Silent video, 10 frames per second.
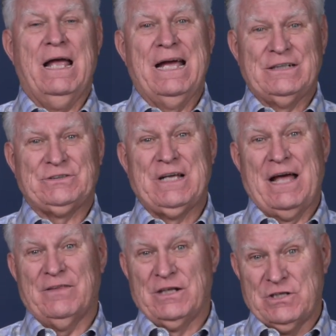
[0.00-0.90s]
is
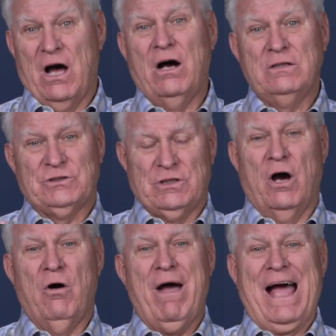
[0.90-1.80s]
that the tongues
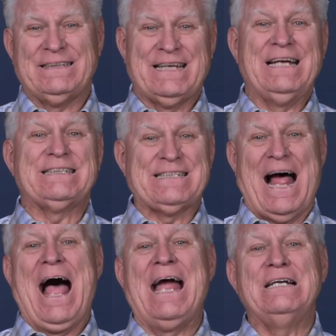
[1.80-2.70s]
go as a
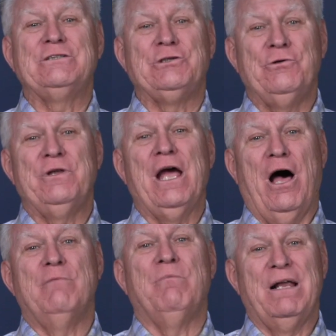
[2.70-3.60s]
sign to the
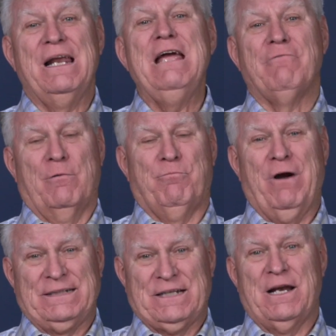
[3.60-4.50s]
unbeliever
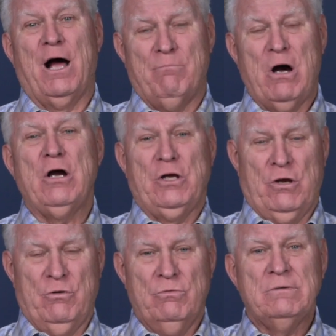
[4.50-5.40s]
present among
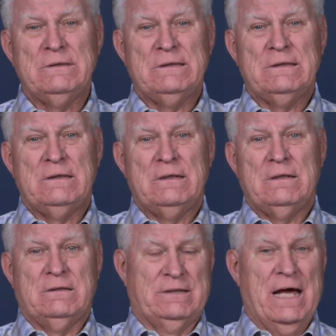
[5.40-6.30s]
you
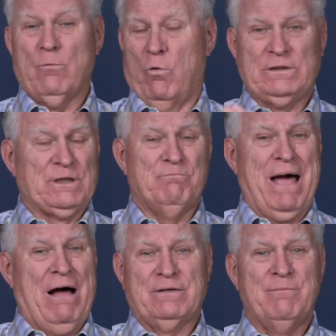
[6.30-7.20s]
that what's
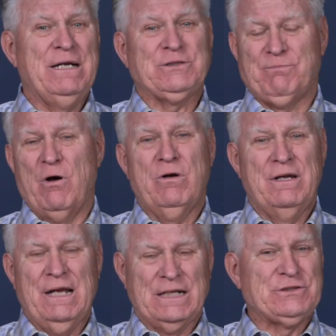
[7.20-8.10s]
about to be
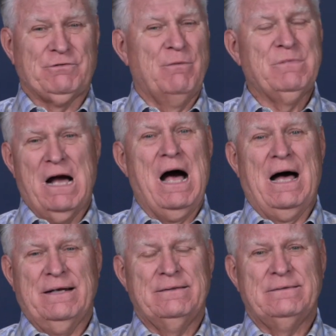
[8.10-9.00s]
spoken is from
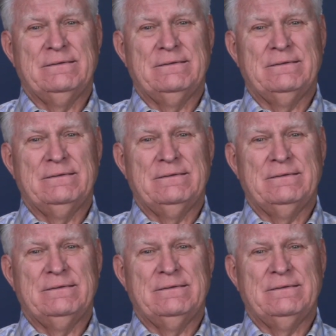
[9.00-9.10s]
God.